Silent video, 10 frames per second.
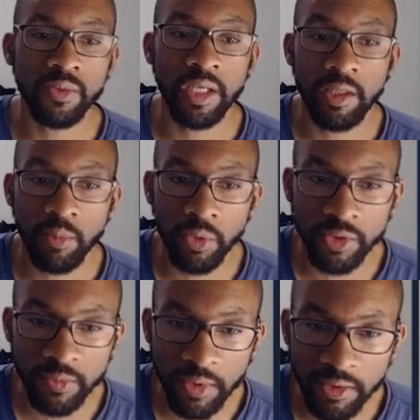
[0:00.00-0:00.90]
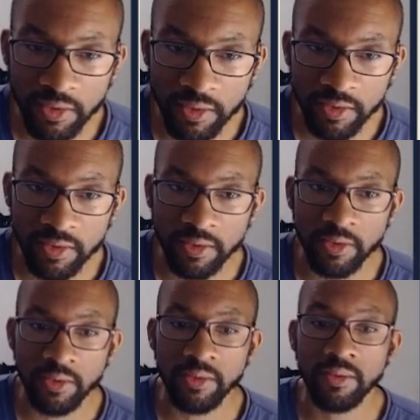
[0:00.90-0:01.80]
gain more space in the
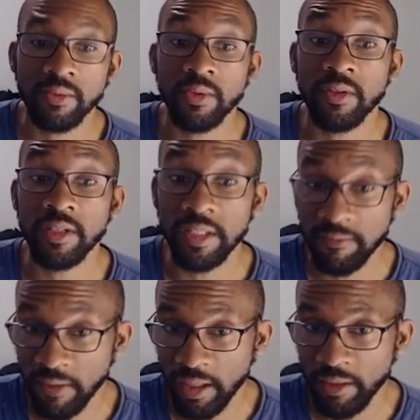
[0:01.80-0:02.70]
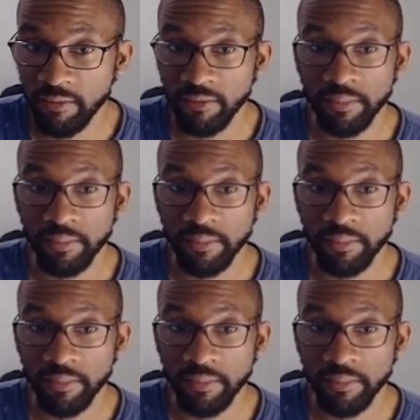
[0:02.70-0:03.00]
center with d5.